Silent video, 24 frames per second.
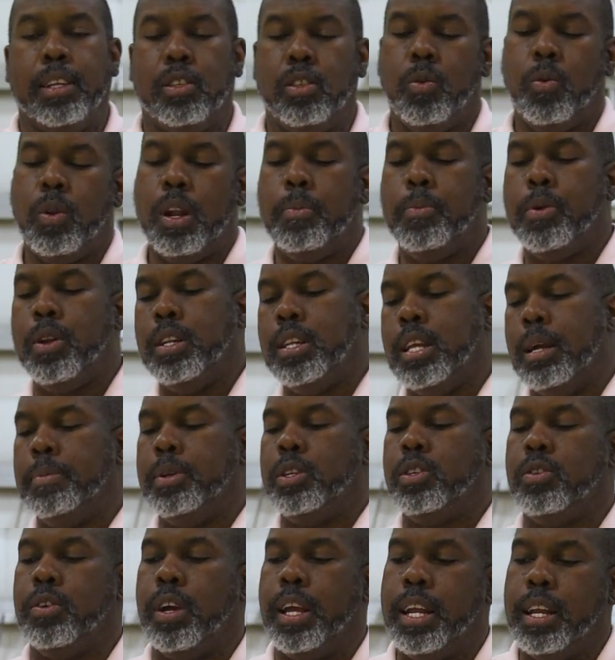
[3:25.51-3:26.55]
So what I'm going to
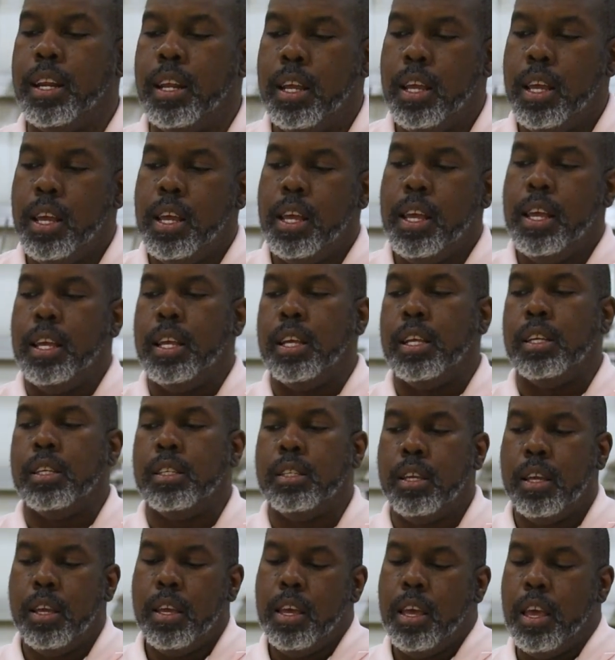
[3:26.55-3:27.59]
demonstrate
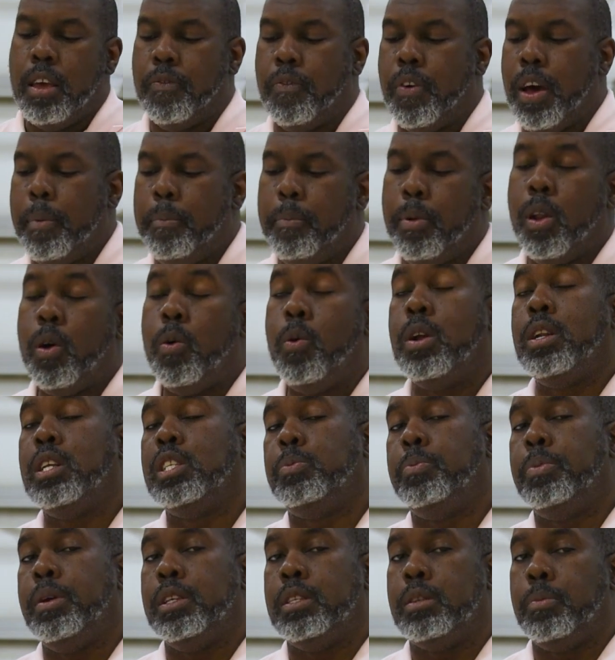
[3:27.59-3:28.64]
is if I blow on this
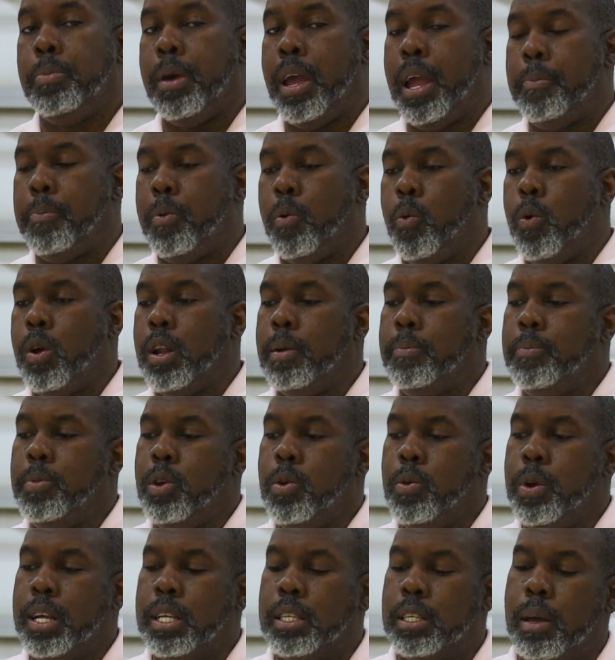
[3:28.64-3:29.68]
piece of paper, what I'm
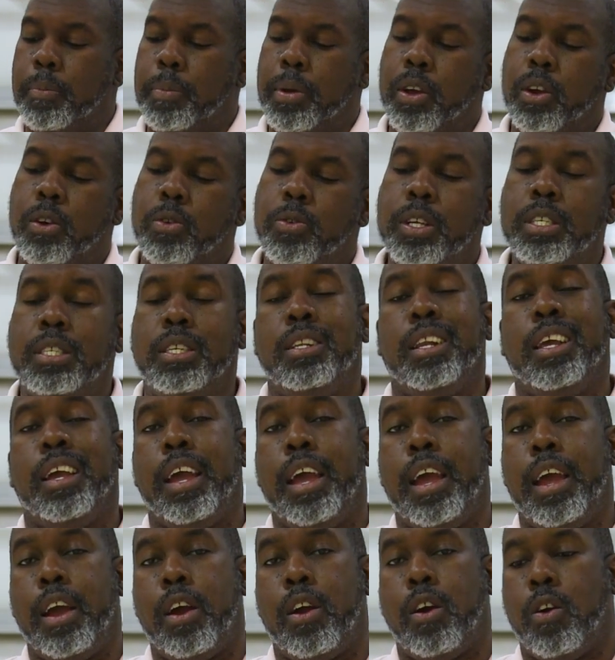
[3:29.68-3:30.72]
doing is I'm increasing the
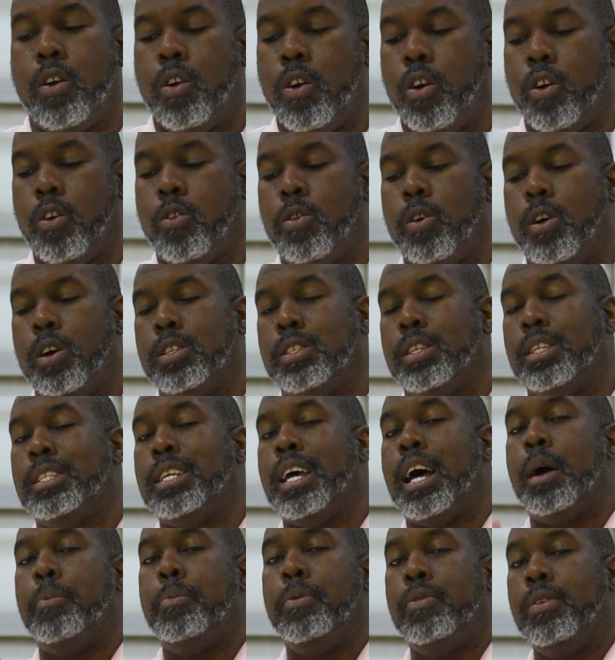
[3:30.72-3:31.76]
air across the
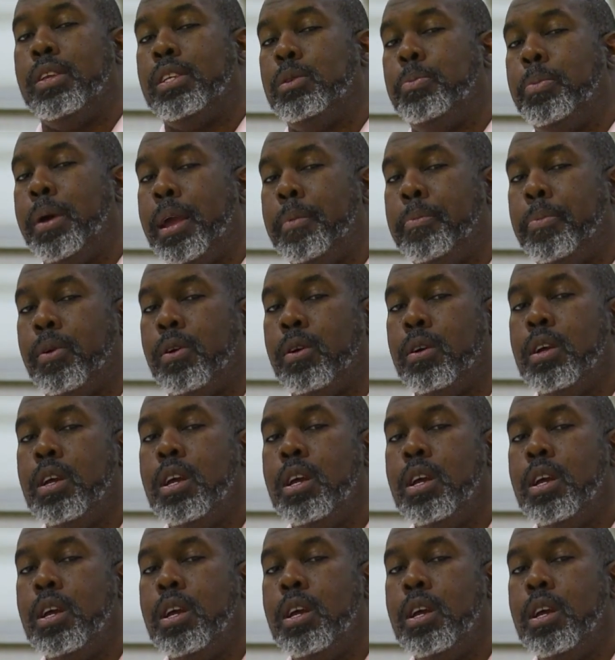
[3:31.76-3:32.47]
top of this paper.